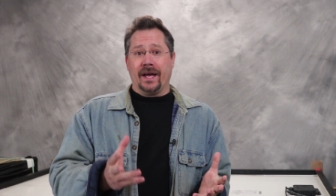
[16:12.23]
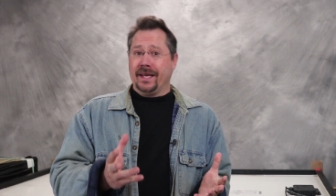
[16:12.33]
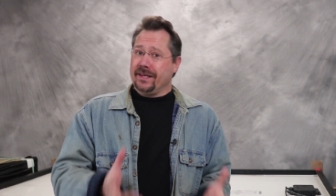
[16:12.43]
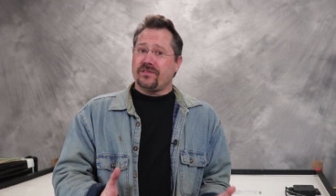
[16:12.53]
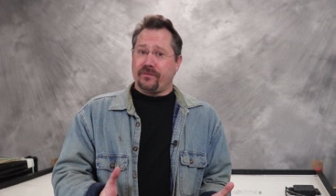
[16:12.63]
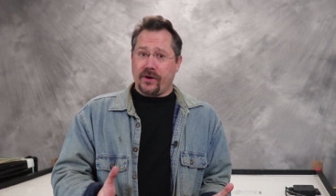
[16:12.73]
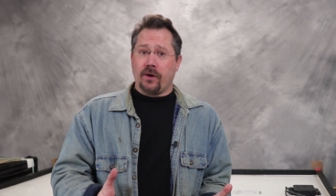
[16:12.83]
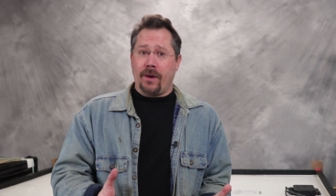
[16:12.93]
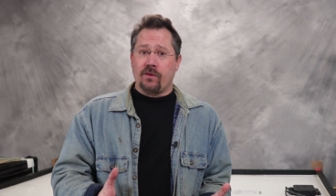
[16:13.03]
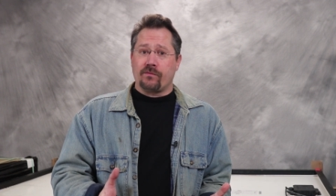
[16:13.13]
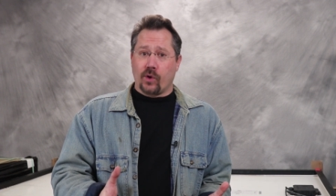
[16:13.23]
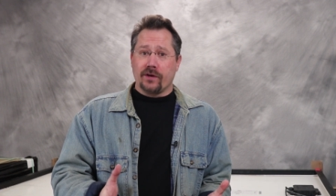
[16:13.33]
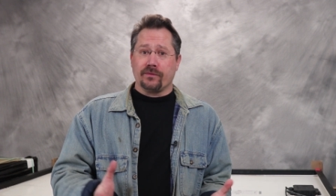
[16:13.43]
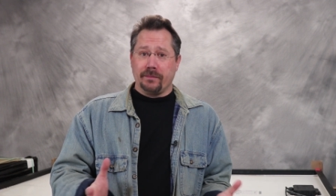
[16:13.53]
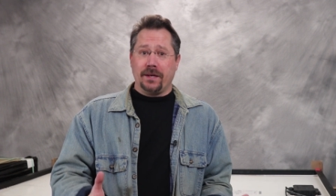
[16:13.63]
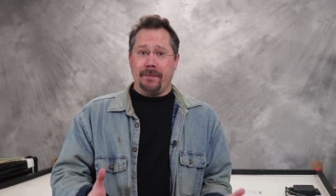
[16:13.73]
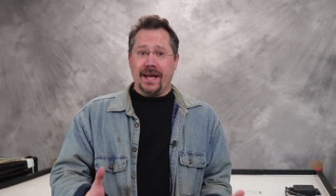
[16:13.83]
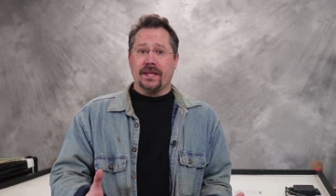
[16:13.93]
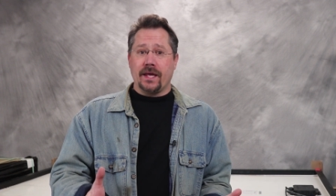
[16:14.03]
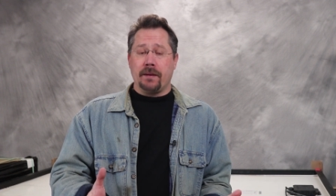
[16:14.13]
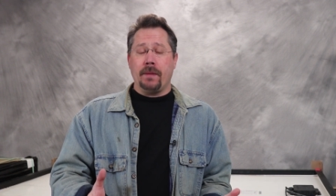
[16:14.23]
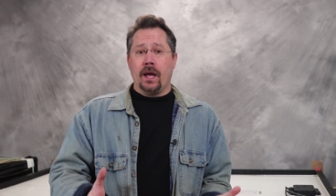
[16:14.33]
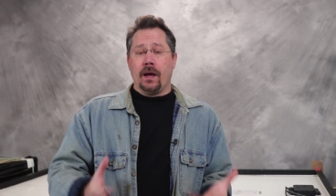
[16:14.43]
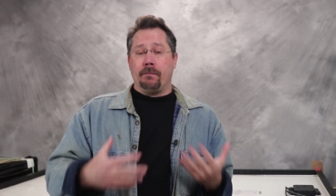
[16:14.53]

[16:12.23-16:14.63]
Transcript: It is a fair amount of work for me to make them,